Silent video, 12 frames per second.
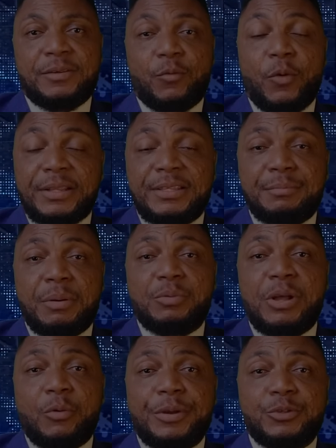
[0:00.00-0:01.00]
what
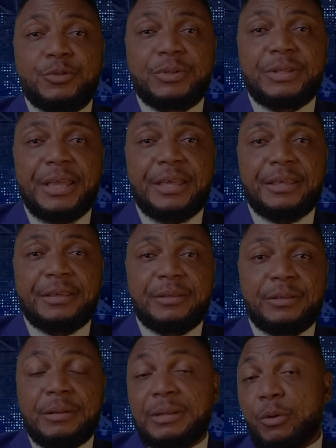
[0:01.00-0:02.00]
Zimbabwe are going
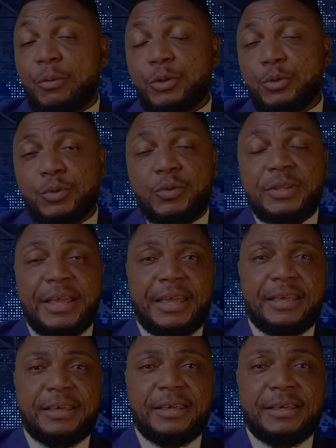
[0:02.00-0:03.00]
through
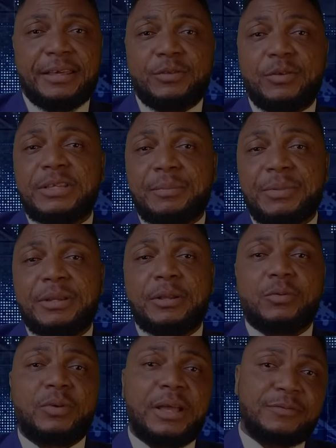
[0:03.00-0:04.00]
today, is not something
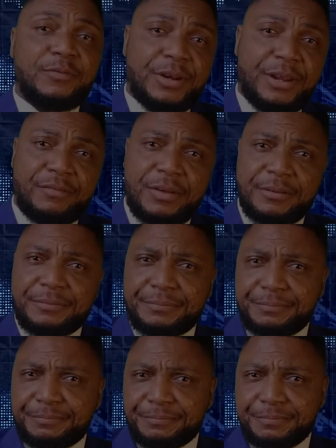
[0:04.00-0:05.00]
that will last forever.
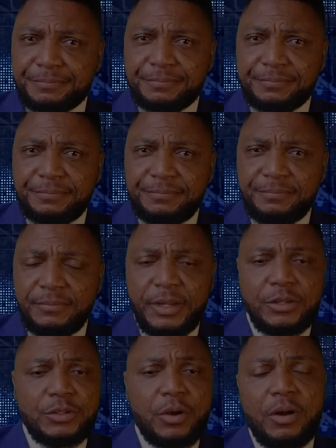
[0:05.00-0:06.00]

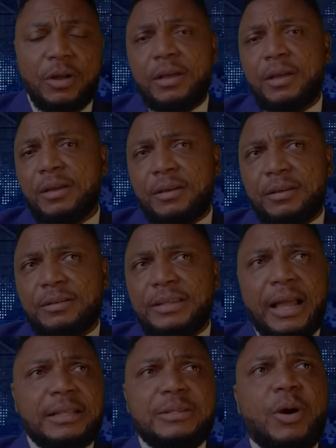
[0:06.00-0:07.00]
So
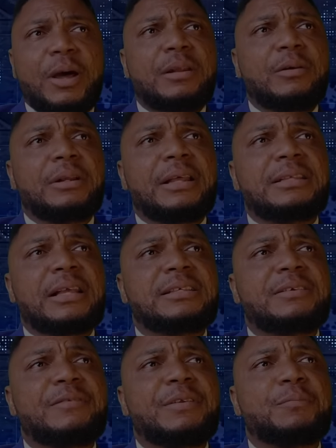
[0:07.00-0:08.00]
that's one, let
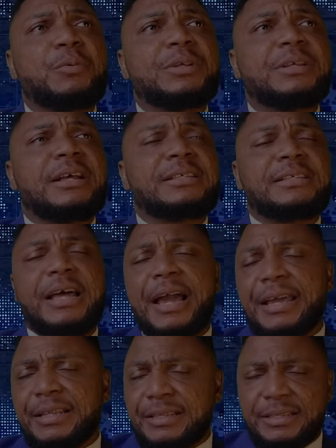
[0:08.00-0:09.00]
us even put it
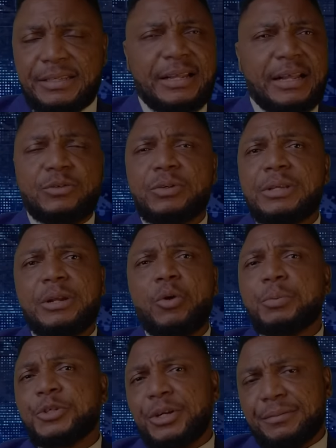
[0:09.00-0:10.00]
aside. That's not an
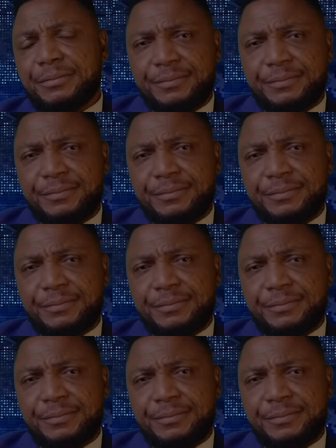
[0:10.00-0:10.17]
option.